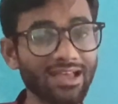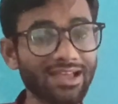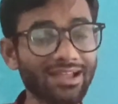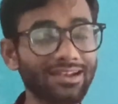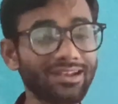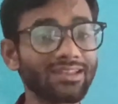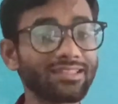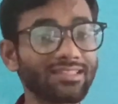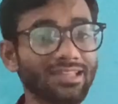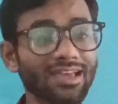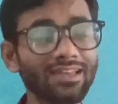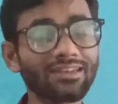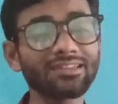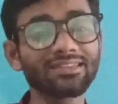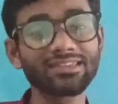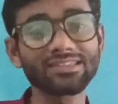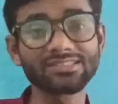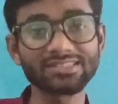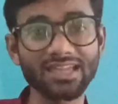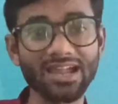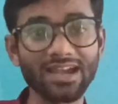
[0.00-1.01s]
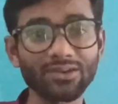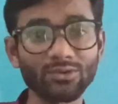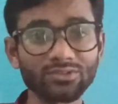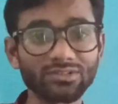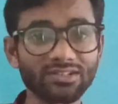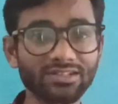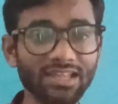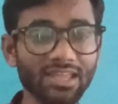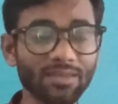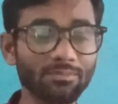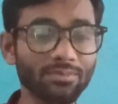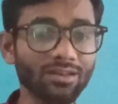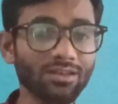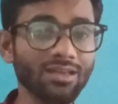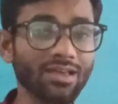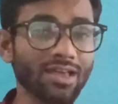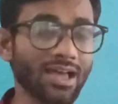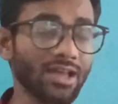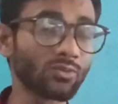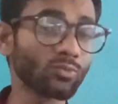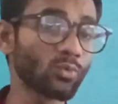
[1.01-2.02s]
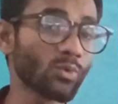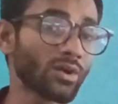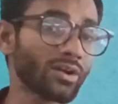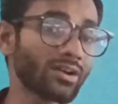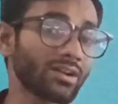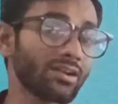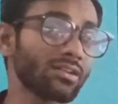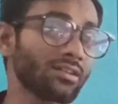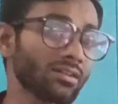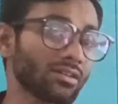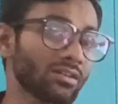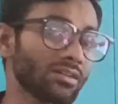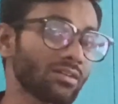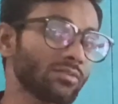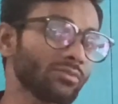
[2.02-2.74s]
and then he sat on the table and ordered